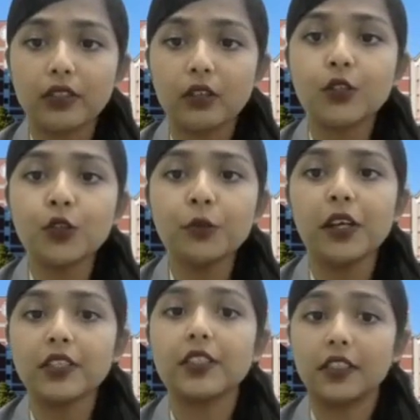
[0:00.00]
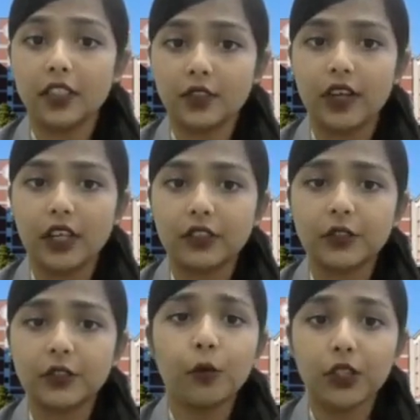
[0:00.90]
on 2 major success
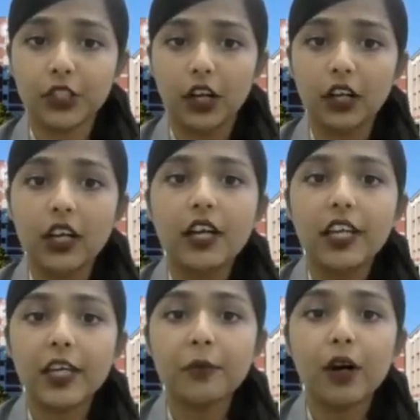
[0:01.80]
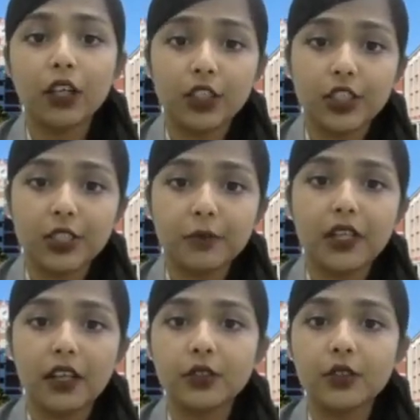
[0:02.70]
factors, which are key partnerships
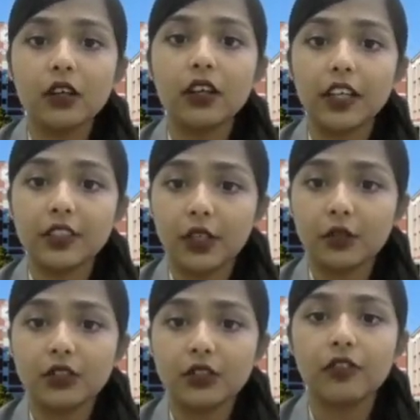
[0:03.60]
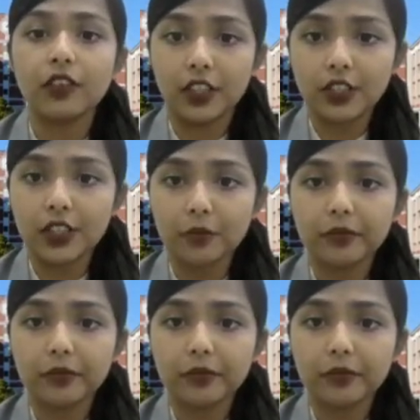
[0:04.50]
and strong execution of leadership.